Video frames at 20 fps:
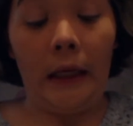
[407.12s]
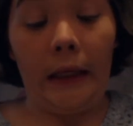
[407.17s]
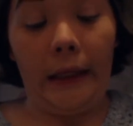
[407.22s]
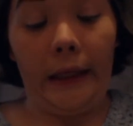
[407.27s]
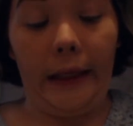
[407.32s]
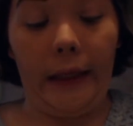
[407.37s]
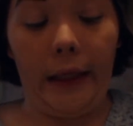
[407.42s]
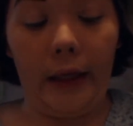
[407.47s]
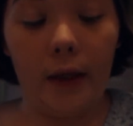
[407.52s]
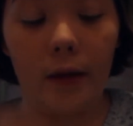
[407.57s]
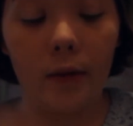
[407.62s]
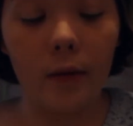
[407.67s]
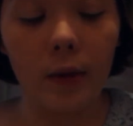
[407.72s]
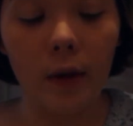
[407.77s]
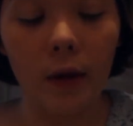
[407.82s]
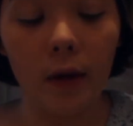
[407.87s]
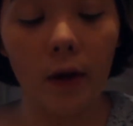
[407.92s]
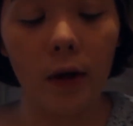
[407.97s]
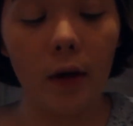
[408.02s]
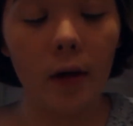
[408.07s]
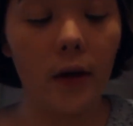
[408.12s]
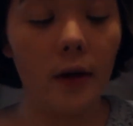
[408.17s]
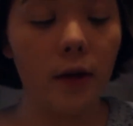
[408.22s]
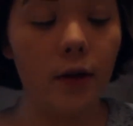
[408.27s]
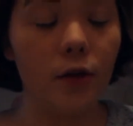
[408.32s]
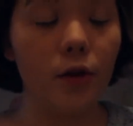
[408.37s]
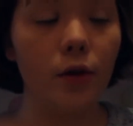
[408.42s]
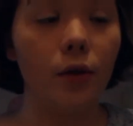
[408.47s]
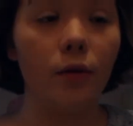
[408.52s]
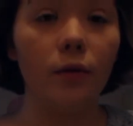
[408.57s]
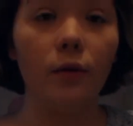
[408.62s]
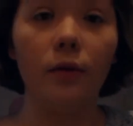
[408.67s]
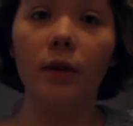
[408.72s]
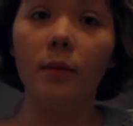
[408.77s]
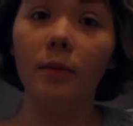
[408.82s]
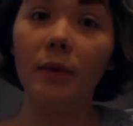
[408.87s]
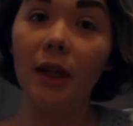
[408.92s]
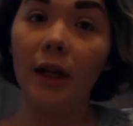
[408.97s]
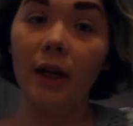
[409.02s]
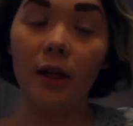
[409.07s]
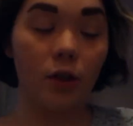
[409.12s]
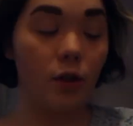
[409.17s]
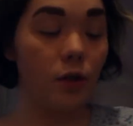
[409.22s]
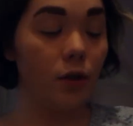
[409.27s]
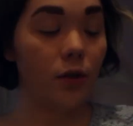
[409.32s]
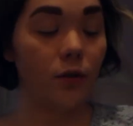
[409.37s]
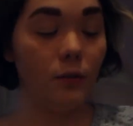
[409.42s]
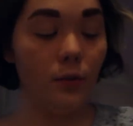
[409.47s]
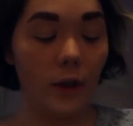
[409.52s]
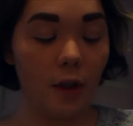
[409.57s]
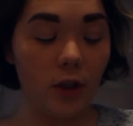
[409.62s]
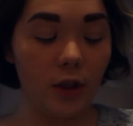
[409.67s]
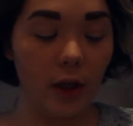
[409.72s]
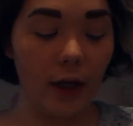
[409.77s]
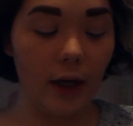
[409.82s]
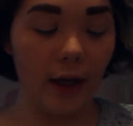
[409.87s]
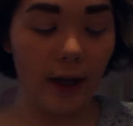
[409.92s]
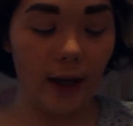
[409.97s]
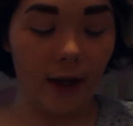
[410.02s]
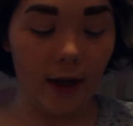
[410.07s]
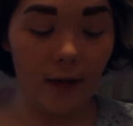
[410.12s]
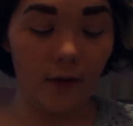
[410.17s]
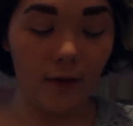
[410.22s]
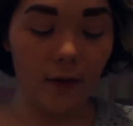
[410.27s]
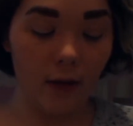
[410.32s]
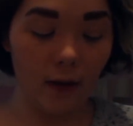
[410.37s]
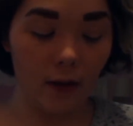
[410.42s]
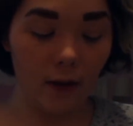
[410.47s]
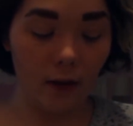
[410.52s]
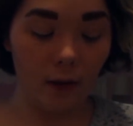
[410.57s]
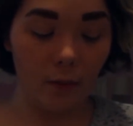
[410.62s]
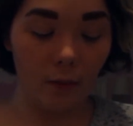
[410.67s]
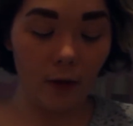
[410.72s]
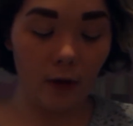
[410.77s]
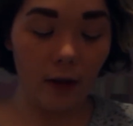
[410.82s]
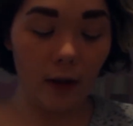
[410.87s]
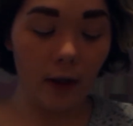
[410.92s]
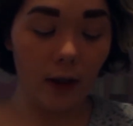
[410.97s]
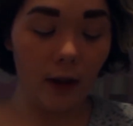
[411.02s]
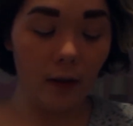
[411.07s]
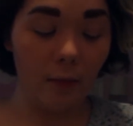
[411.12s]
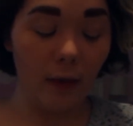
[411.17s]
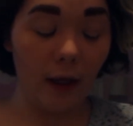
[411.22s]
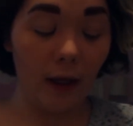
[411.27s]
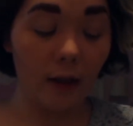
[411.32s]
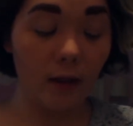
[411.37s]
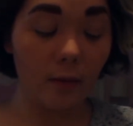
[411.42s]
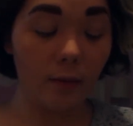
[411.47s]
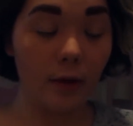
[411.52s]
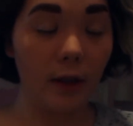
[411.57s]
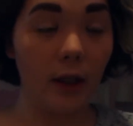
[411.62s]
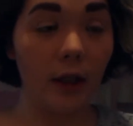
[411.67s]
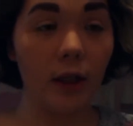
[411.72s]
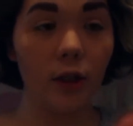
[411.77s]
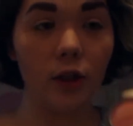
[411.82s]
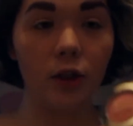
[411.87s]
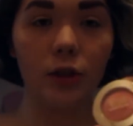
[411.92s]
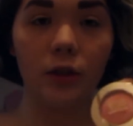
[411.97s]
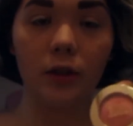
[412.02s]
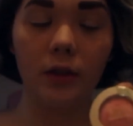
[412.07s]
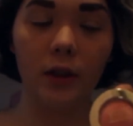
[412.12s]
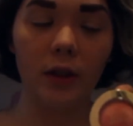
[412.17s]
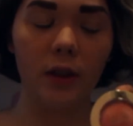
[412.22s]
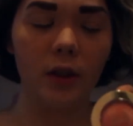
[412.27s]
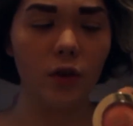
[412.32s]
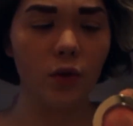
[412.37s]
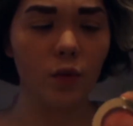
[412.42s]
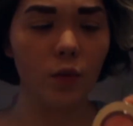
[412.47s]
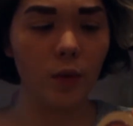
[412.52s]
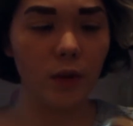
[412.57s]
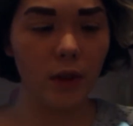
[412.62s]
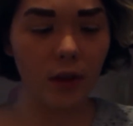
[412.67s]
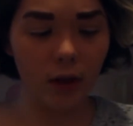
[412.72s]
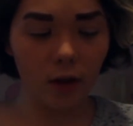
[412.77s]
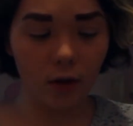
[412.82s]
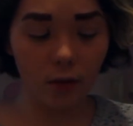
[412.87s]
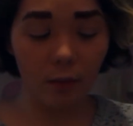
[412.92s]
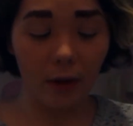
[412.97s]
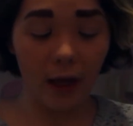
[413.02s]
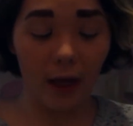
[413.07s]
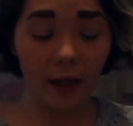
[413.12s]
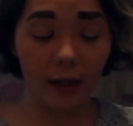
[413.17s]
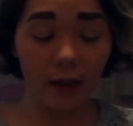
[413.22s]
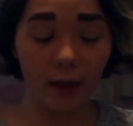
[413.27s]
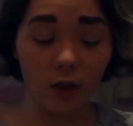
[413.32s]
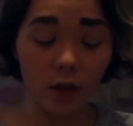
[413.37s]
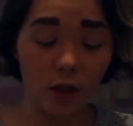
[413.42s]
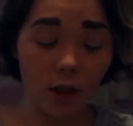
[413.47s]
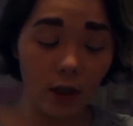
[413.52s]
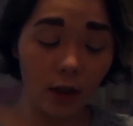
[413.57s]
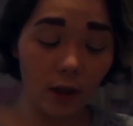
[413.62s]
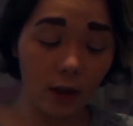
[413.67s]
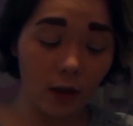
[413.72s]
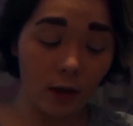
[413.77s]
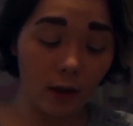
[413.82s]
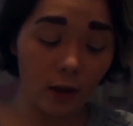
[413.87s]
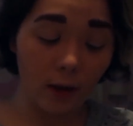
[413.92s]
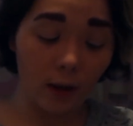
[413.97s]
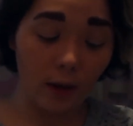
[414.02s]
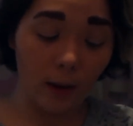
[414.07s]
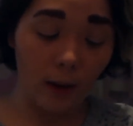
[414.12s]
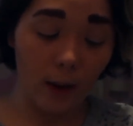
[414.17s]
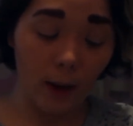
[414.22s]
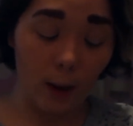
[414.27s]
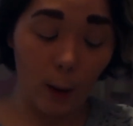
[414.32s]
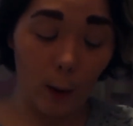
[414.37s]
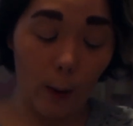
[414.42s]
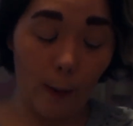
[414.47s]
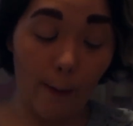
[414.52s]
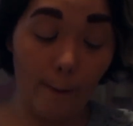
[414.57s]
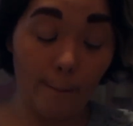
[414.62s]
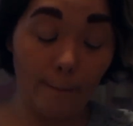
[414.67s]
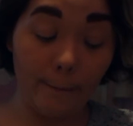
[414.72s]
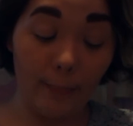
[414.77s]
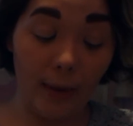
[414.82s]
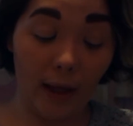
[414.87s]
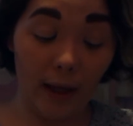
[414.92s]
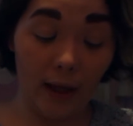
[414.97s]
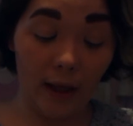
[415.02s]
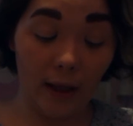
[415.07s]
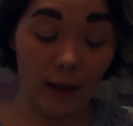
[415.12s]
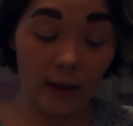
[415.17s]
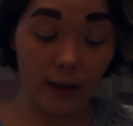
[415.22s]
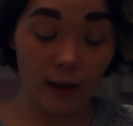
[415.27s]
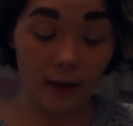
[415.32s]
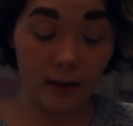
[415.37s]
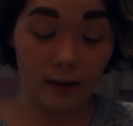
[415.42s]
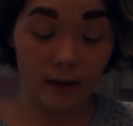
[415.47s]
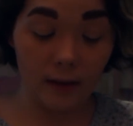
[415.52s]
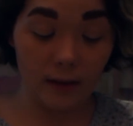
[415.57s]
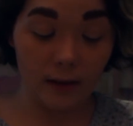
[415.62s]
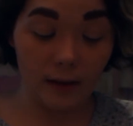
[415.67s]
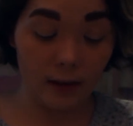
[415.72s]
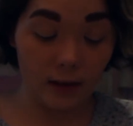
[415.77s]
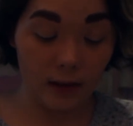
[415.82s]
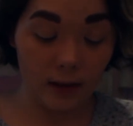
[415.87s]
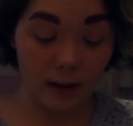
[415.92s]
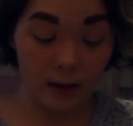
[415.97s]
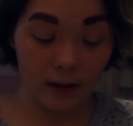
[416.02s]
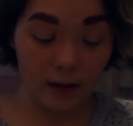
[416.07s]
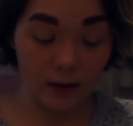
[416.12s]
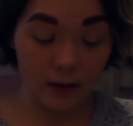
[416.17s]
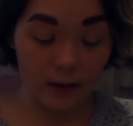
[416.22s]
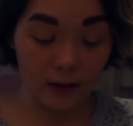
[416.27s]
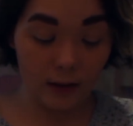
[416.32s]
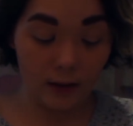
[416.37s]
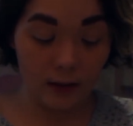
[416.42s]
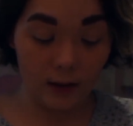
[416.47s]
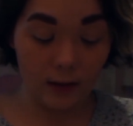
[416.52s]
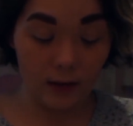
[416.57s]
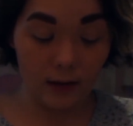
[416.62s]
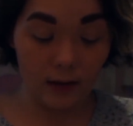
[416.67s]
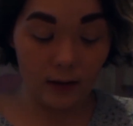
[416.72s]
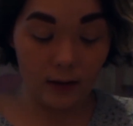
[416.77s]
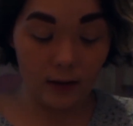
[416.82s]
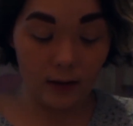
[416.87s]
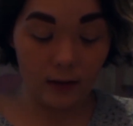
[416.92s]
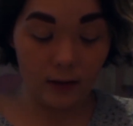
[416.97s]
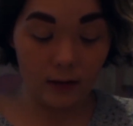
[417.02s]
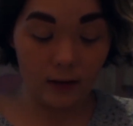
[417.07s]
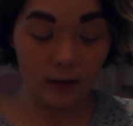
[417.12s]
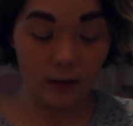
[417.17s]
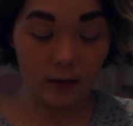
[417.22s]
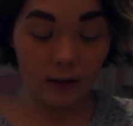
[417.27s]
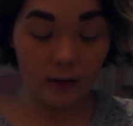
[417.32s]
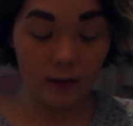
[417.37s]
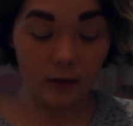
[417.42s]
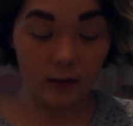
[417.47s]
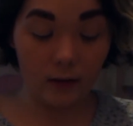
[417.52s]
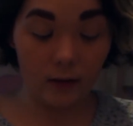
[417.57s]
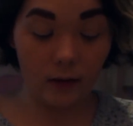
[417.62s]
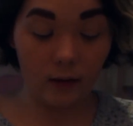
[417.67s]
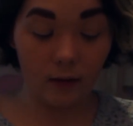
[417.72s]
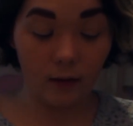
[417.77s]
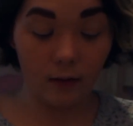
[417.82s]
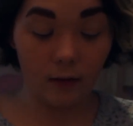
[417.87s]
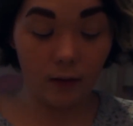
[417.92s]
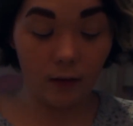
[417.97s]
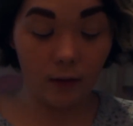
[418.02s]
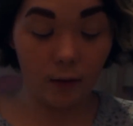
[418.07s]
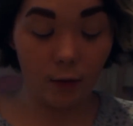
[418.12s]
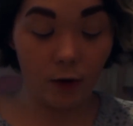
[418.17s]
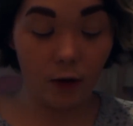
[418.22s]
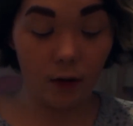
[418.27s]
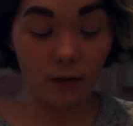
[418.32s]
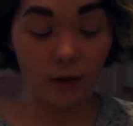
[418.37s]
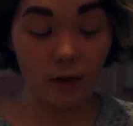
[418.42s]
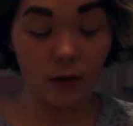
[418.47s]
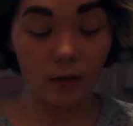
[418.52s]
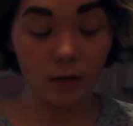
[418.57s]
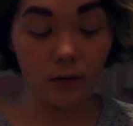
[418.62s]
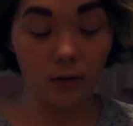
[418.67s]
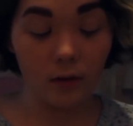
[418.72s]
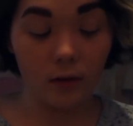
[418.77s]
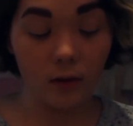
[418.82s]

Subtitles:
Now on to the blush, which I have the Milani Baked Blush in this really cute packaging, and it is the Luminoso.